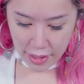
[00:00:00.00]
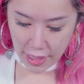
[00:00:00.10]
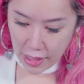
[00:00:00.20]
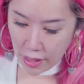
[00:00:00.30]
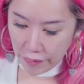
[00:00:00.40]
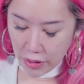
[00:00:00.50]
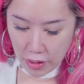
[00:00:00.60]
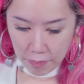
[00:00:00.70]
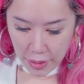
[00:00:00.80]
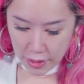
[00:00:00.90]
and I've
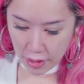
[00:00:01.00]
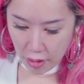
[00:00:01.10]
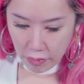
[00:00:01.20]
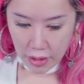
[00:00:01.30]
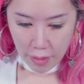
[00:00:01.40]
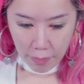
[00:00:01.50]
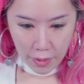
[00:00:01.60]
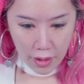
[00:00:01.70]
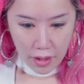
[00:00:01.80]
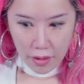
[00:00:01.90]
got myself some
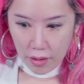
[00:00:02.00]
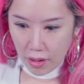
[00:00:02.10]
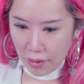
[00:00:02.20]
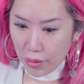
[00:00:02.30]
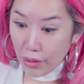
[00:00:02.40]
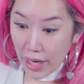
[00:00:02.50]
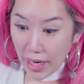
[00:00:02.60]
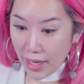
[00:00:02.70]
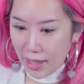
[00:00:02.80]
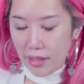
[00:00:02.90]

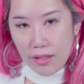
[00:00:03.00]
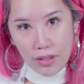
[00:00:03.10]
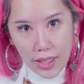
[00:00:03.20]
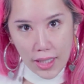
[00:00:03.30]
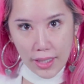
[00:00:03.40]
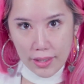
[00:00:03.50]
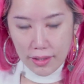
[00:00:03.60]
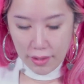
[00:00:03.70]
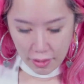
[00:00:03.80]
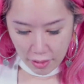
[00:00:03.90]
grey colour contact
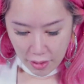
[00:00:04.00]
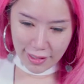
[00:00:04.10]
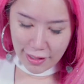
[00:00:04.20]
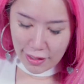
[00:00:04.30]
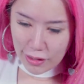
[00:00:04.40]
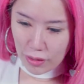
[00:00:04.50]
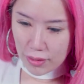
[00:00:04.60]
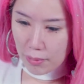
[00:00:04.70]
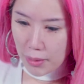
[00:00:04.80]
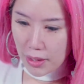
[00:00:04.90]
lenses here, and I chose
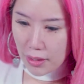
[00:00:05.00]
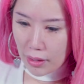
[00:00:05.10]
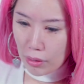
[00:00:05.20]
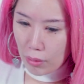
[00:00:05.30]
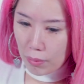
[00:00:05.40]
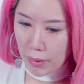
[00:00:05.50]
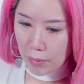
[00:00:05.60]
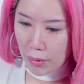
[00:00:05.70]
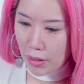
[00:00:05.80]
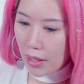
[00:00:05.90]
something a little bit
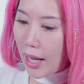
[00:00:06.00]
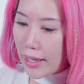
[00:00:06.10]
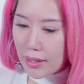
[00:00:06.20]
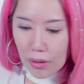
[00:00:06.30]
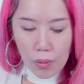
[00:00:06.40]
more like the